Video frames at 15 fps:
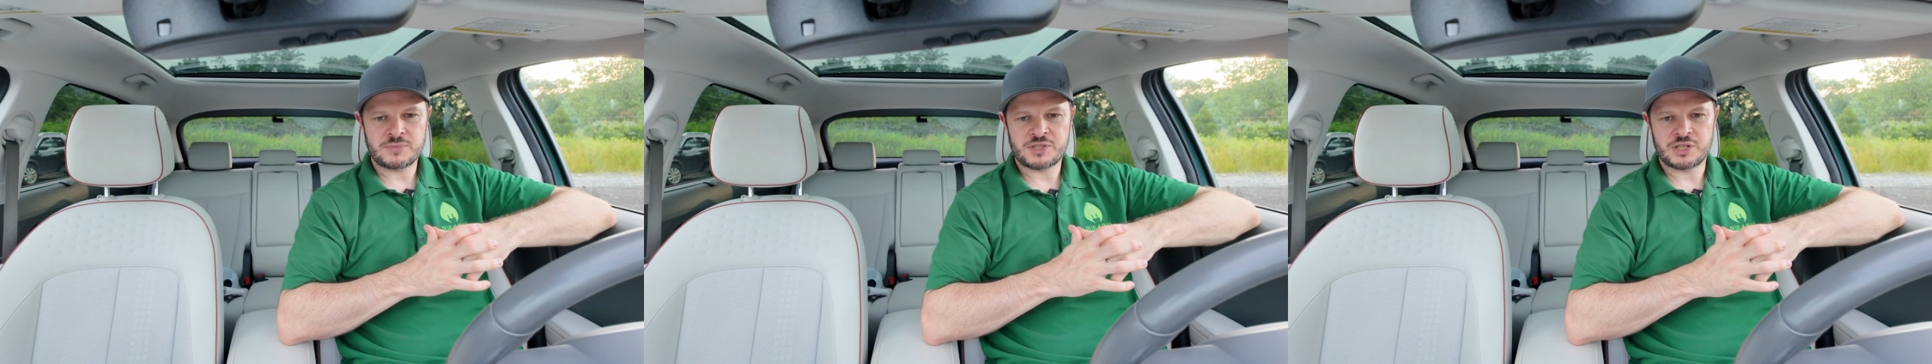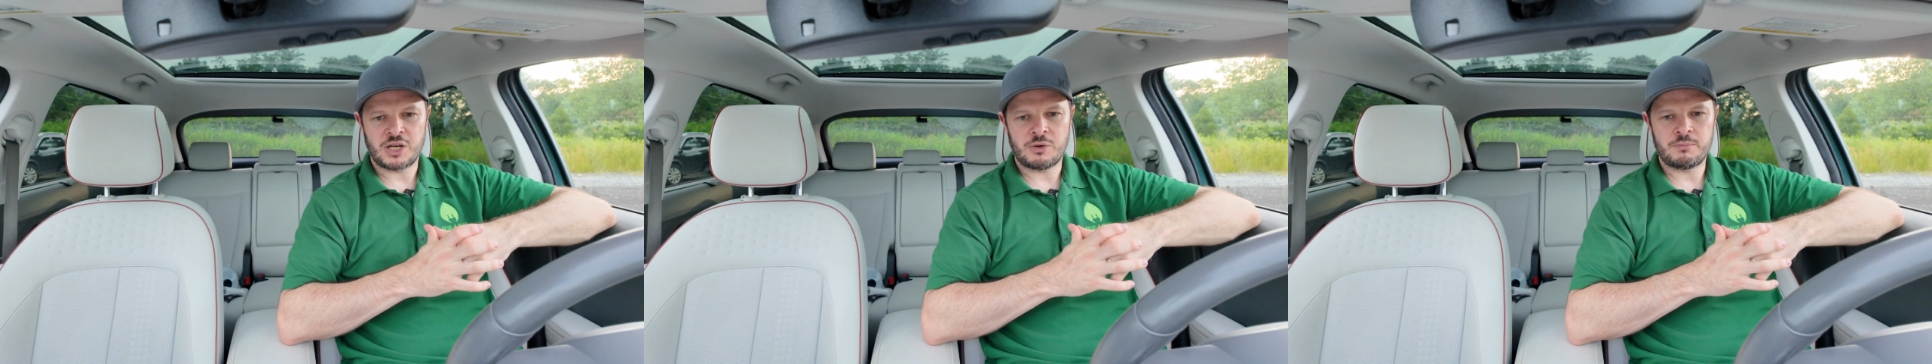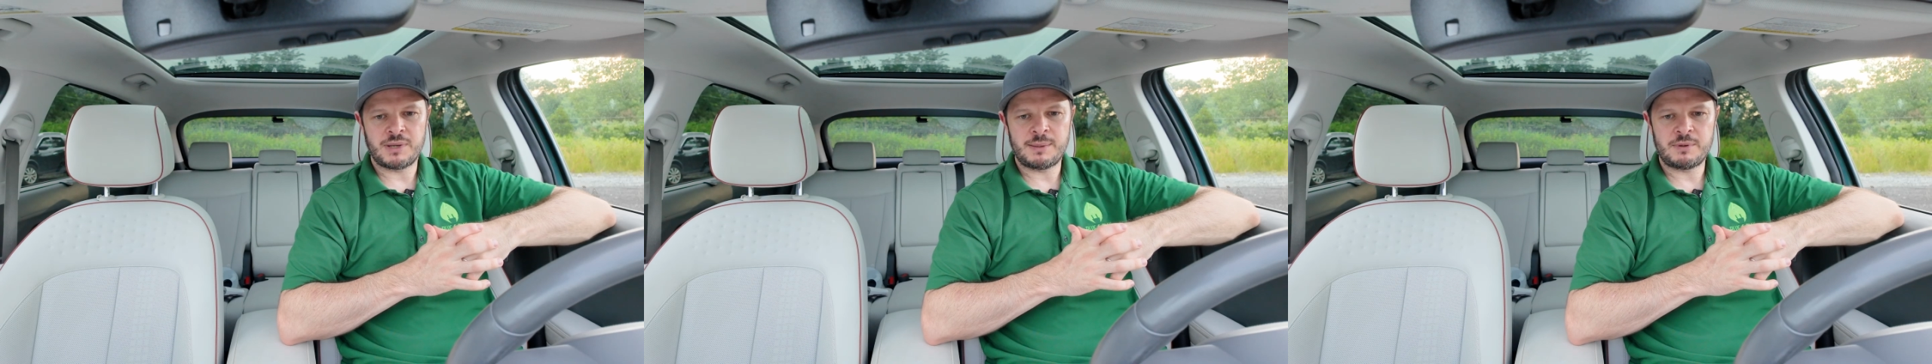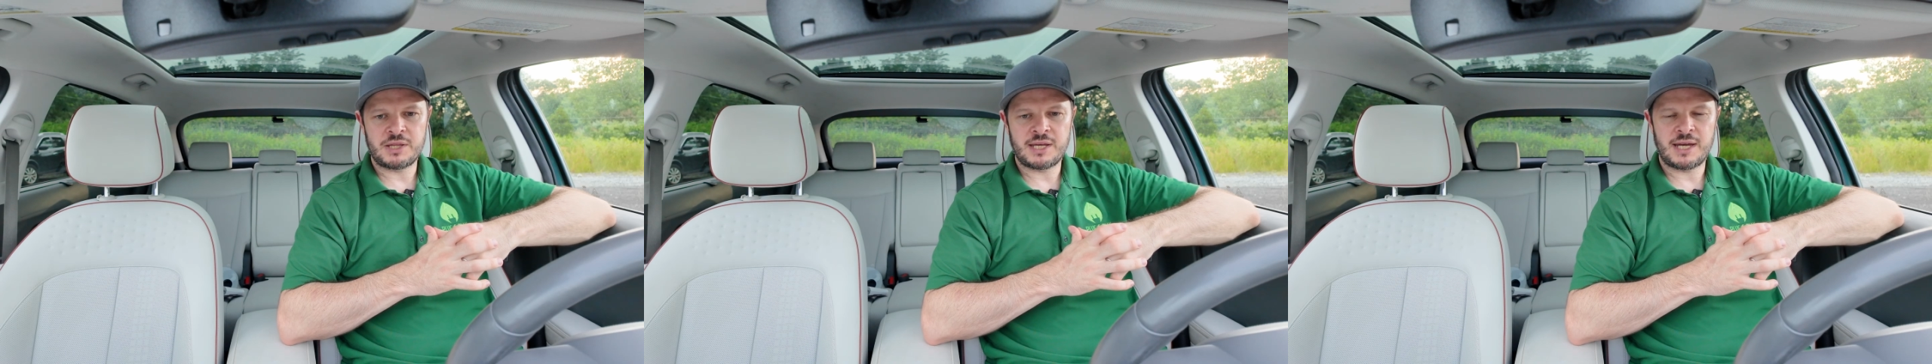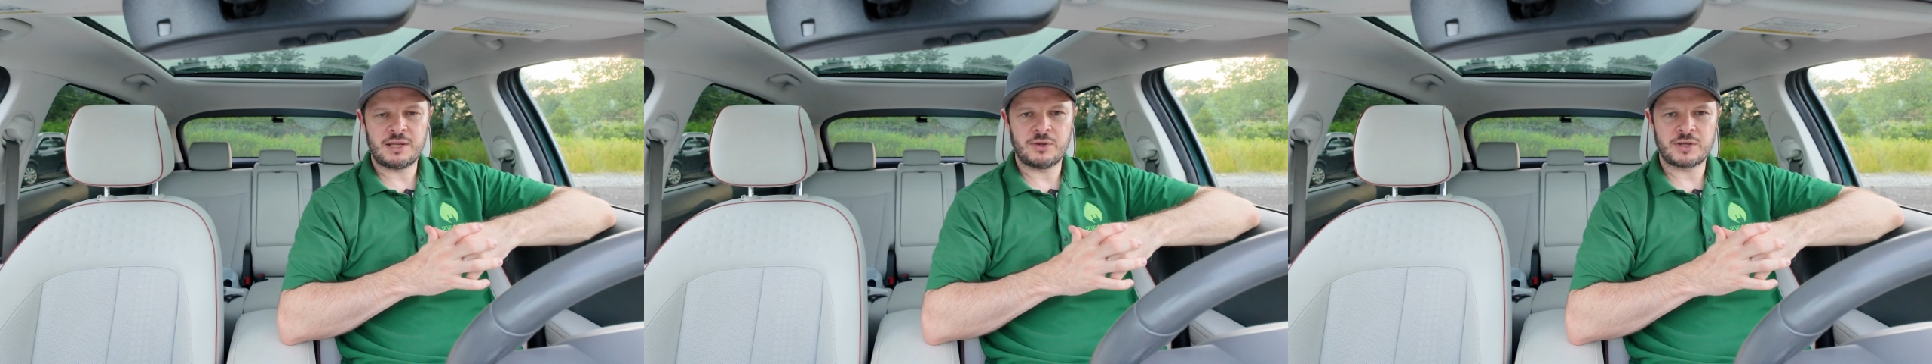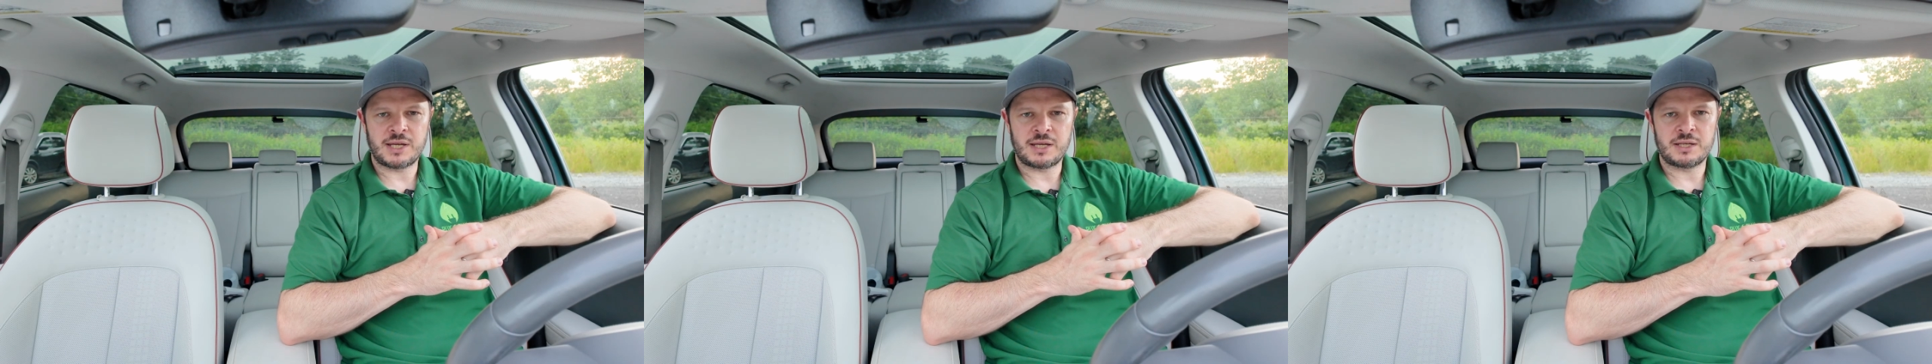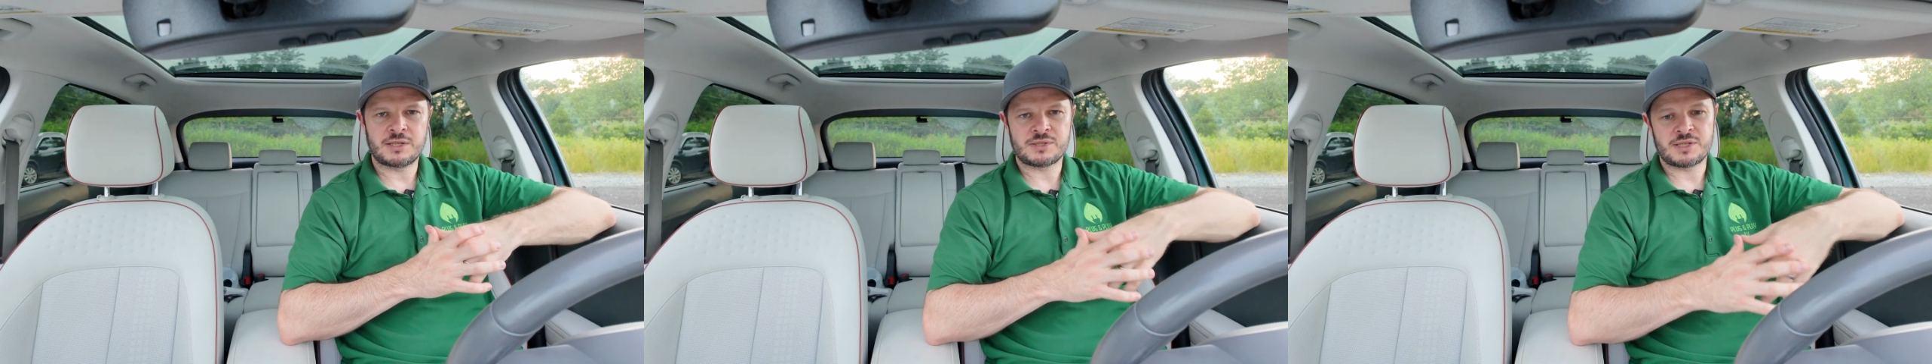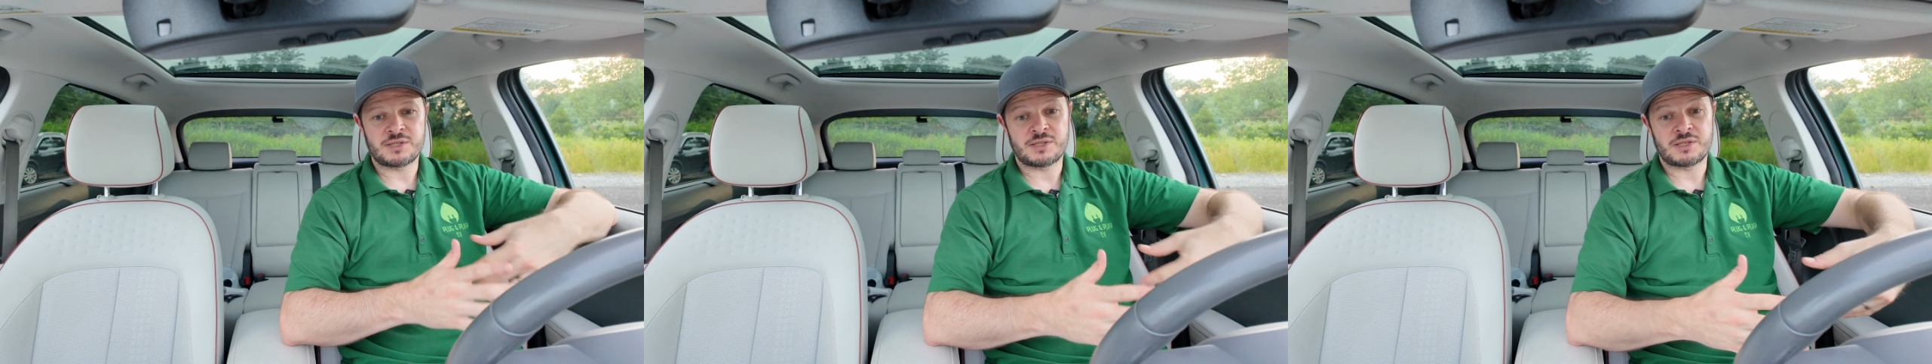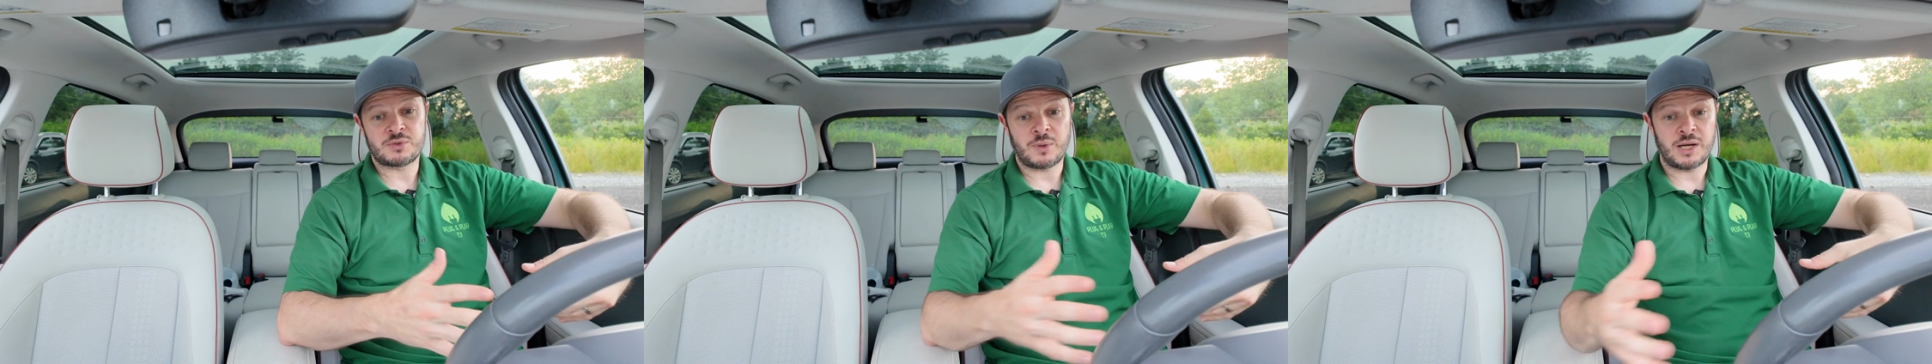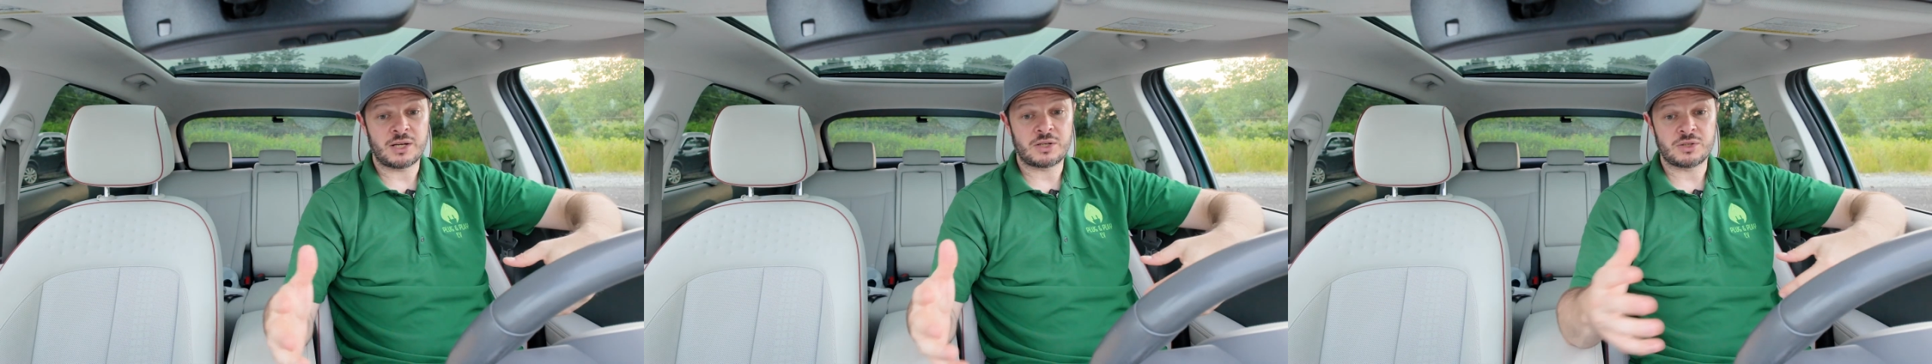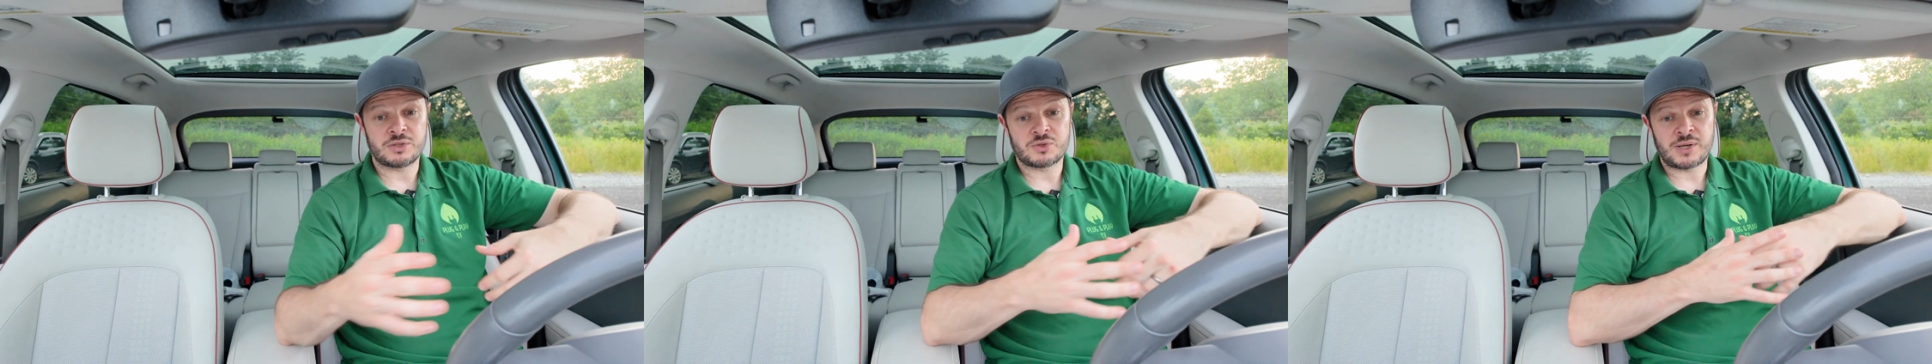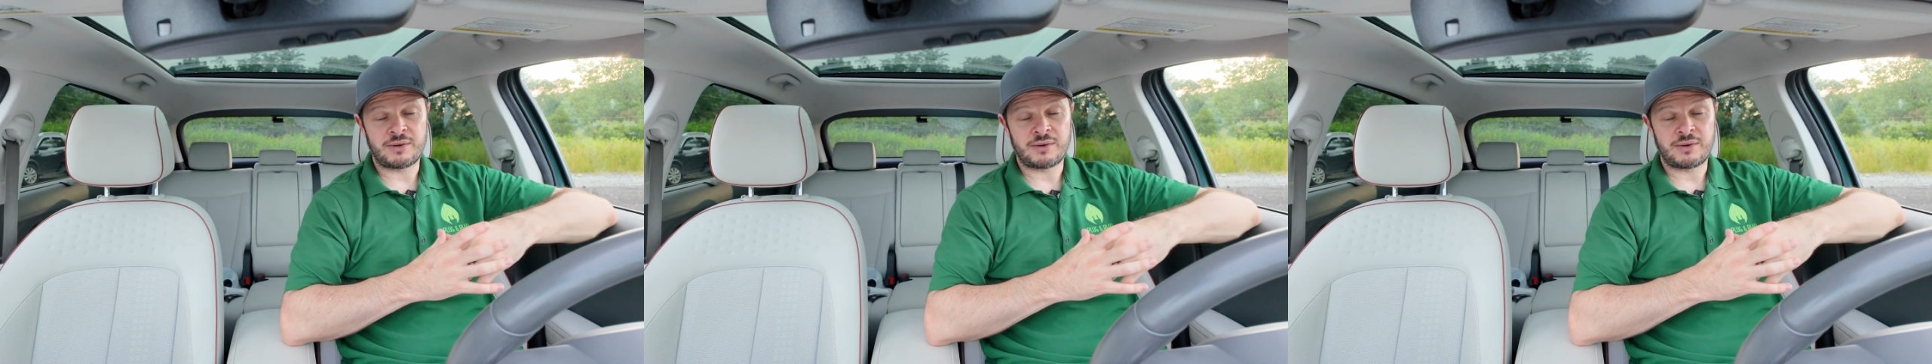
So maybe they're looking, because this is quite a good